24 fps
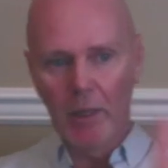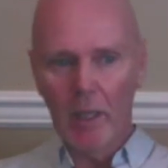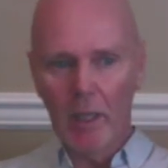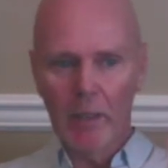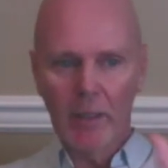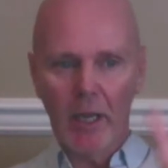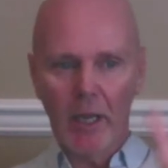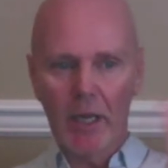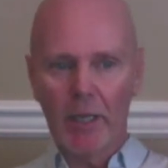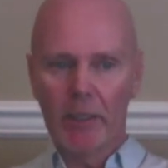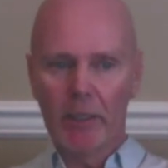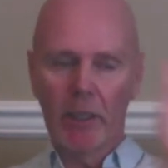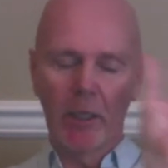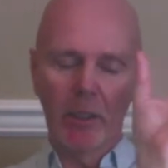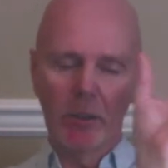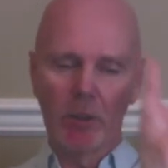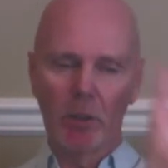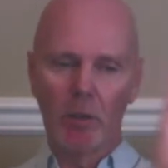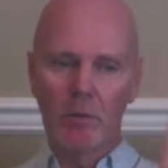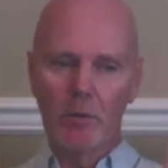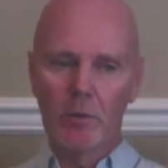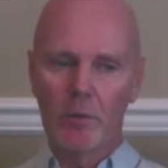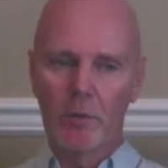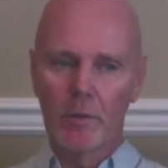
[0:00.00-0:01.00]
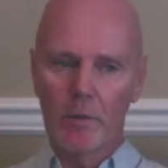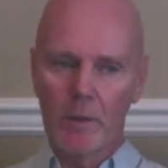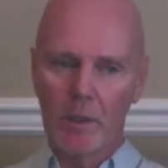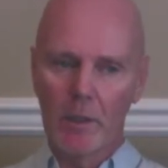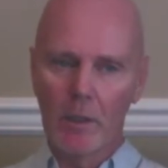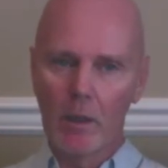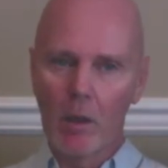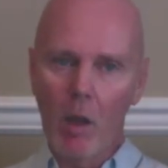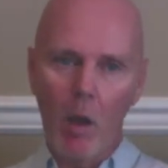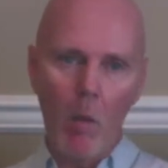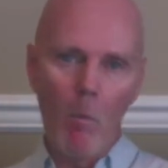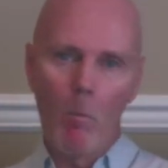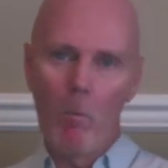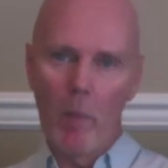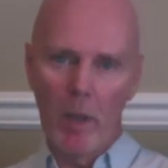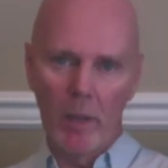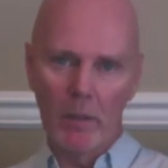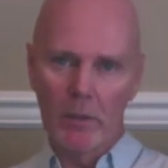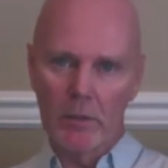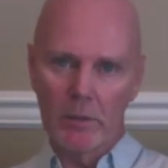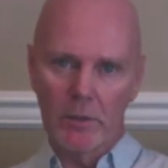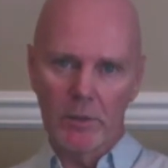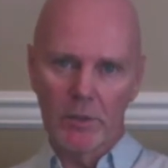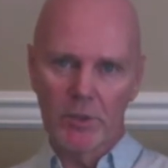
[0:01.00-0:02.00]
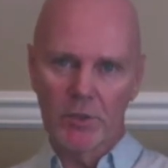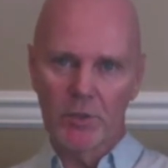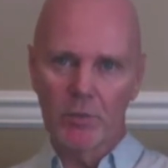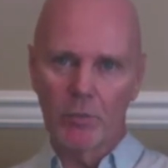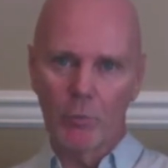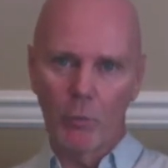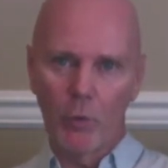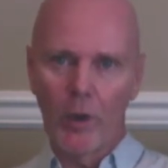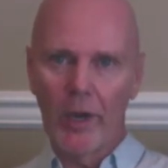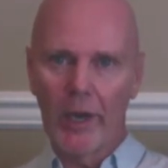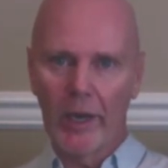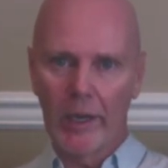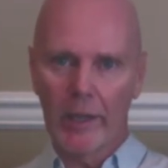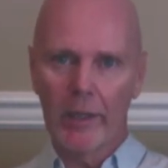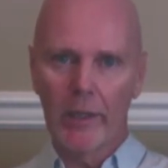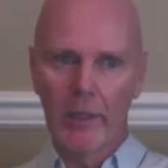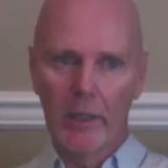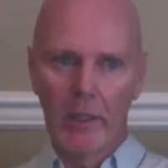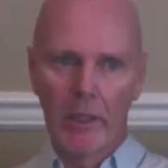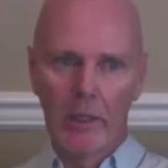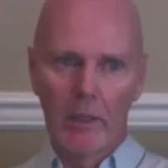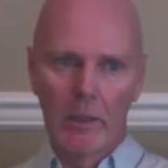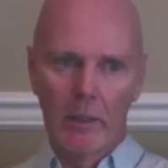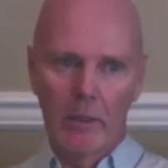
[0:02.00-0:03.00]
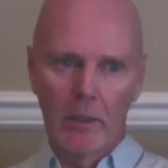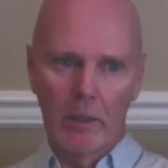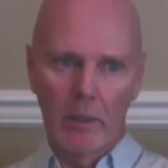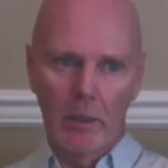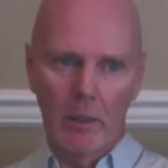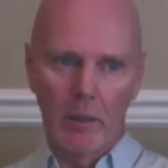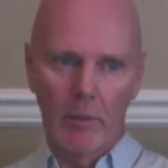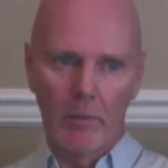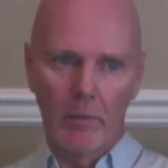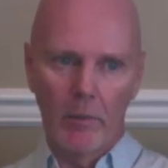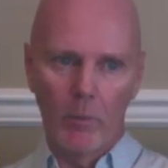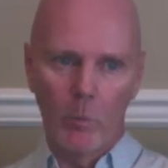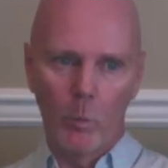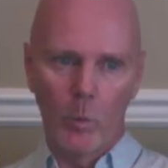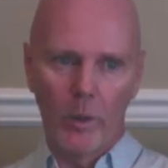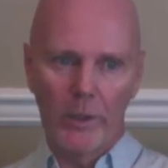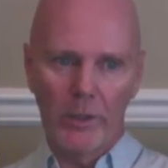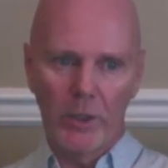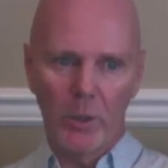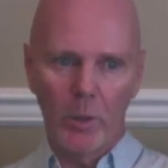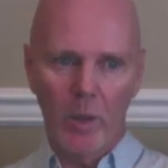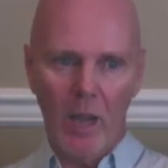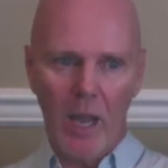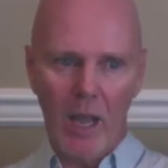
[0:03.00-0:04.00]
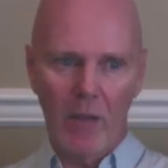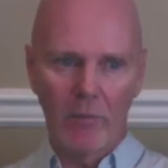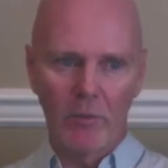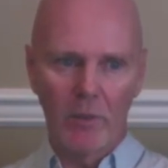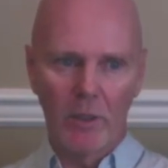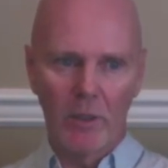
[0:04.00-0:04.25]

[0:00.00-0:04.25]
again, the alarm bell should ring when you have